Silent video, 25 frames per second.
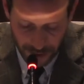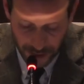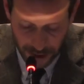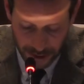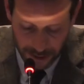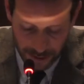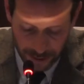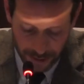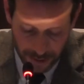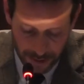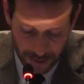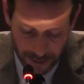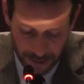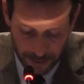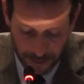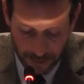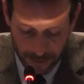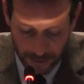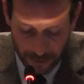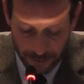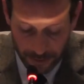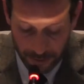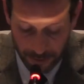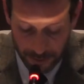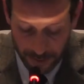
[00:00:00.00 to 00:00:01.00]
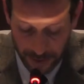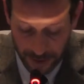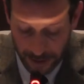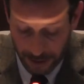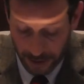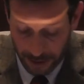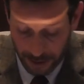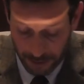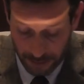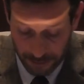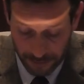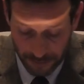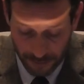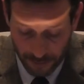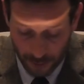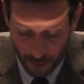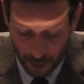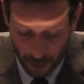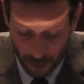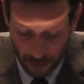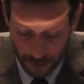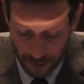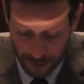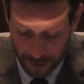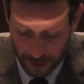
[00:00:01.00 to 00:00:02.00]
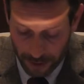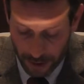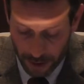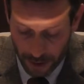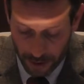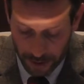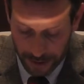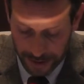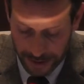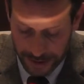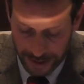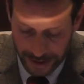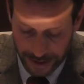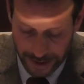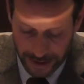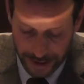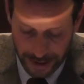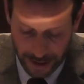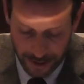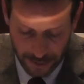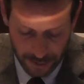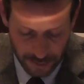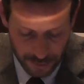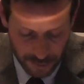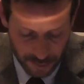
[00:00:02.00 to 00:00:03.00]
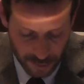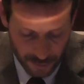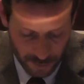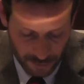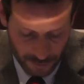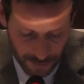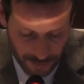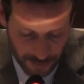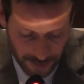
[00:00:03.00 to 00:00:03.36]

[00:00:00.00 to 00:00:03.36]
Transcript: in their former holiday house.